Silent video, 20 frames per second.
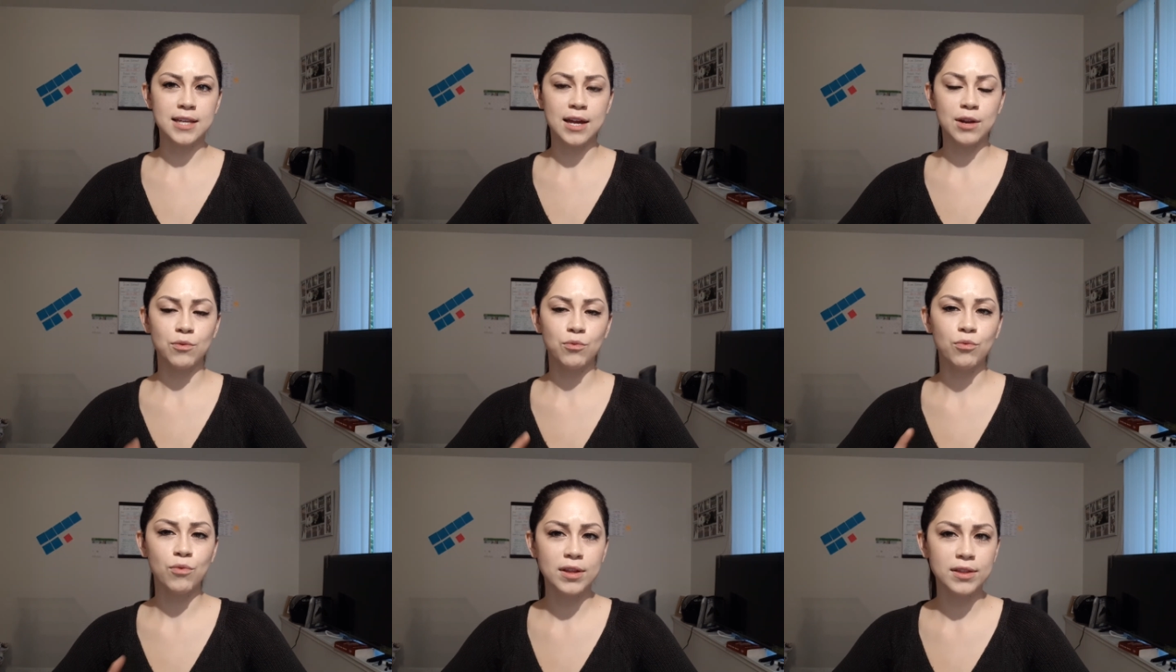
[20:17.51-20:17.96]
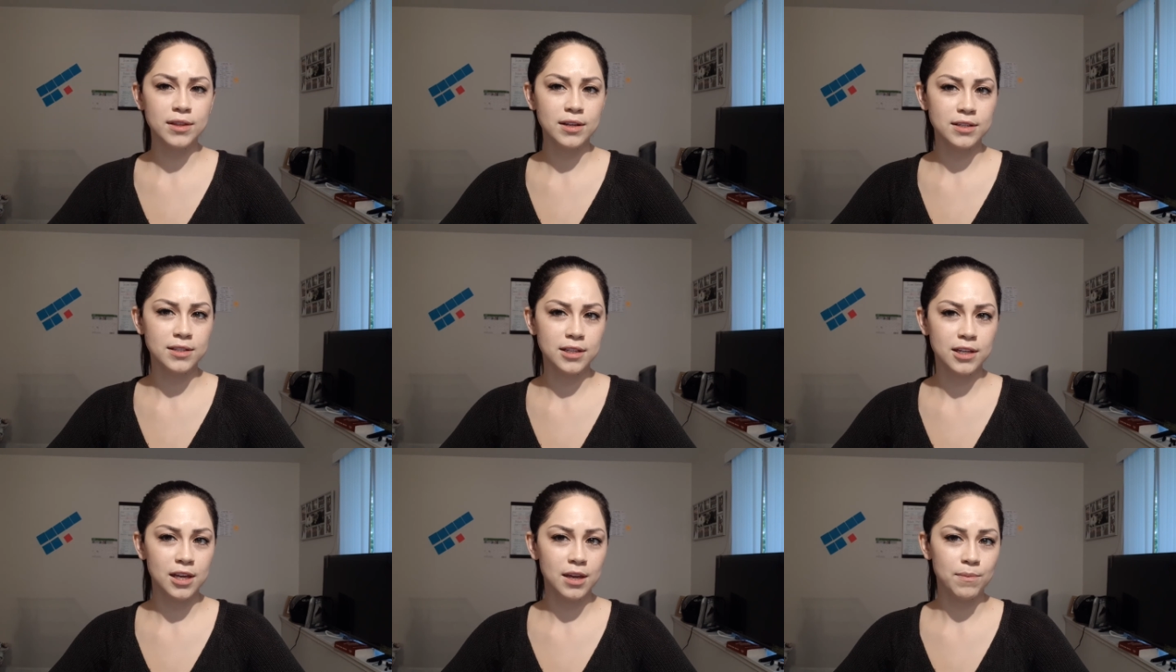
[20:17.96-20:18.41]
And one
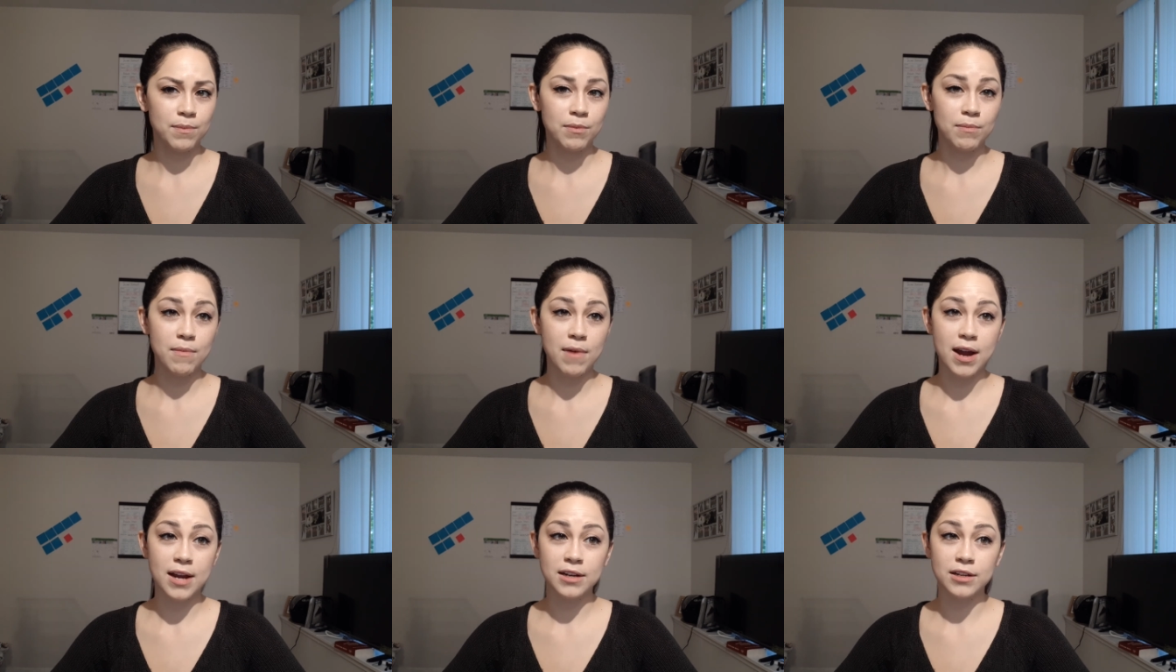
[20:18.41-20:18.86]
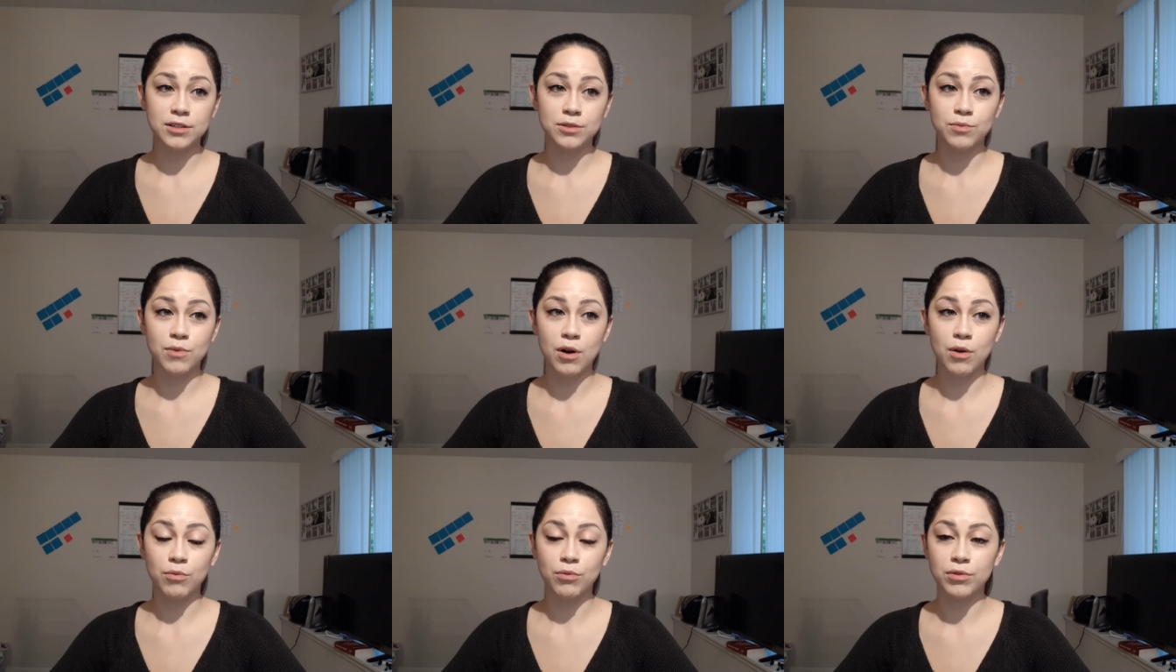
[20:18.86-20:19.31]
thing to keep in mind as
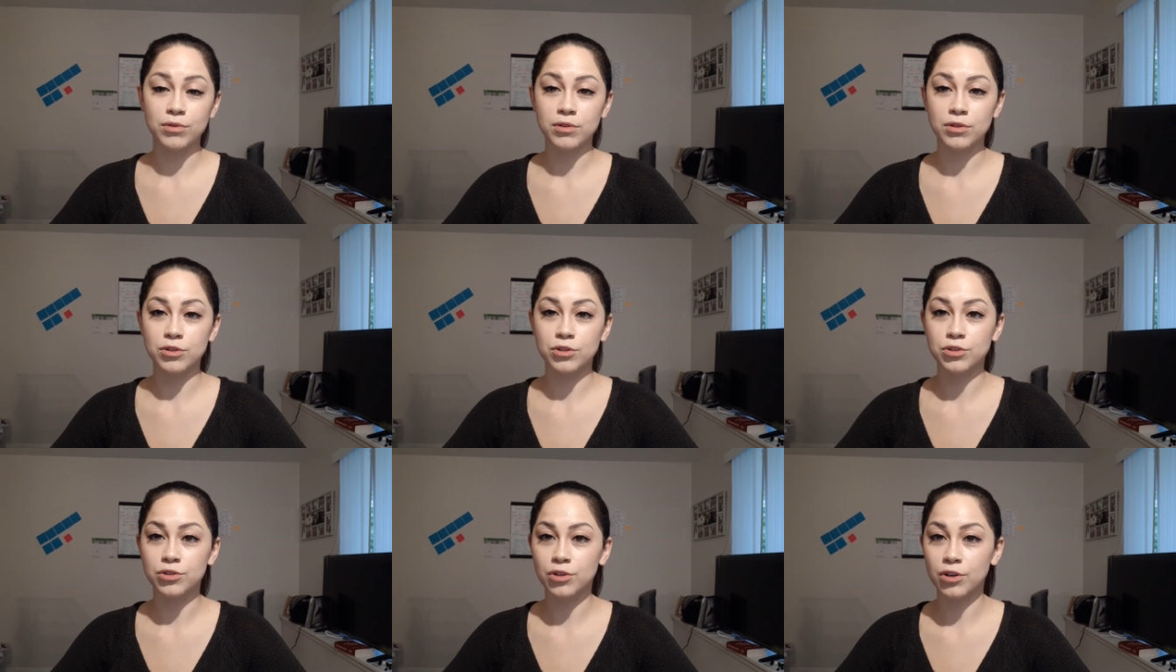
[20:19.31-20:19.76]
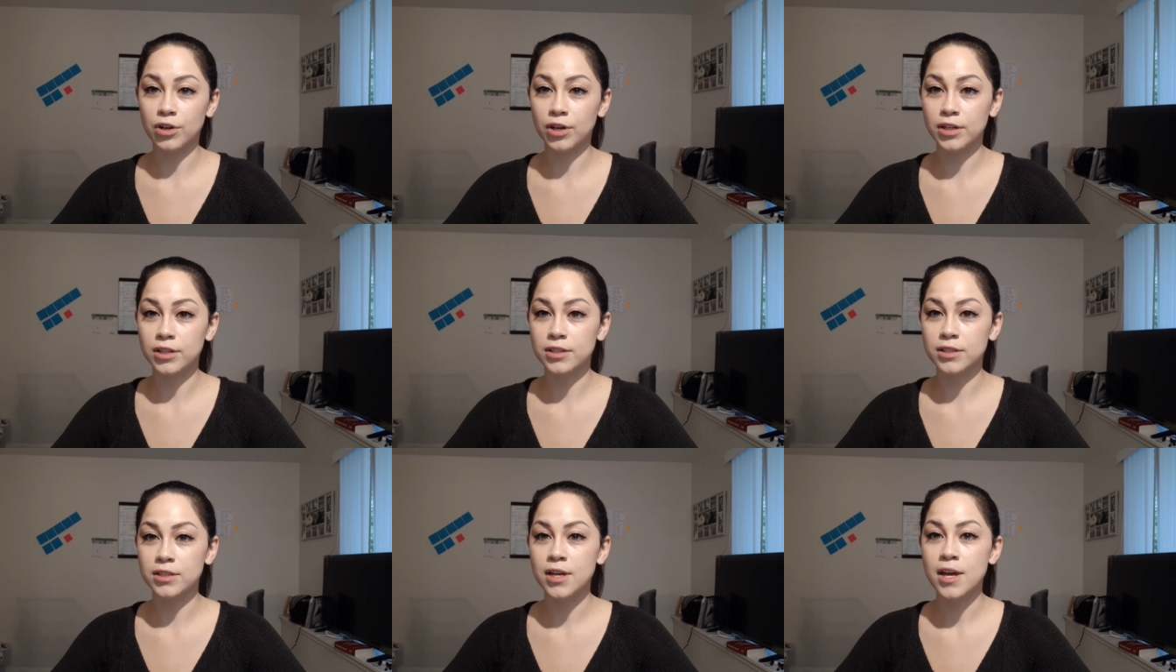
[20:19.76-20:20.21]
well with
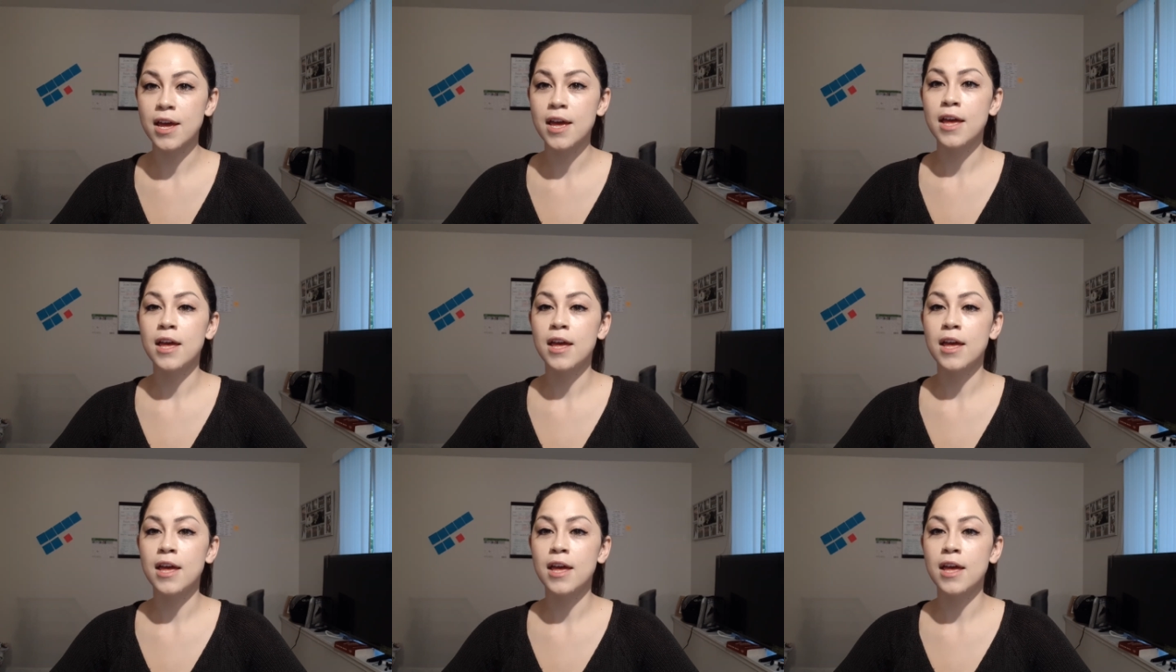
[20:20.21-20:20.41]
insurance,